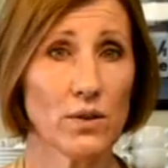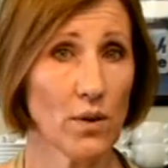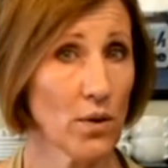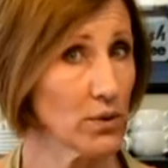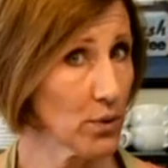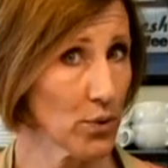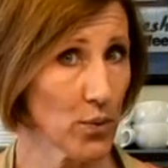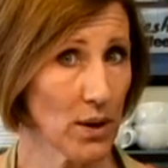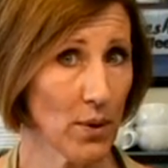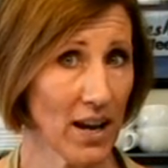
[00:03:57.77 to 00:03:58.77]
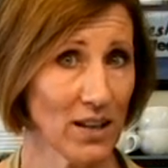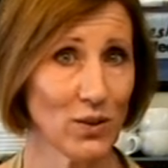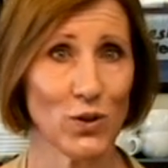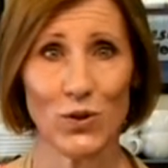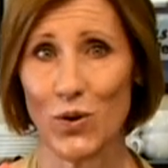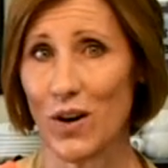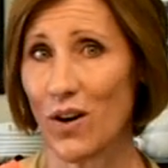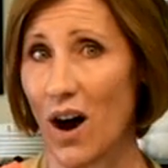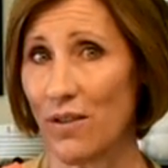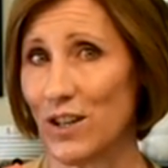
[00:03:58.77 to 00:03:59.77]
So those are 3 ways to store your
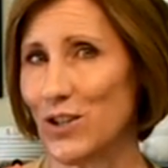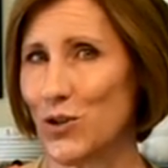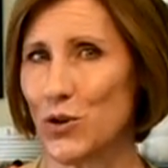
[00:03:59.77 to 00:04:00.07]
coffee to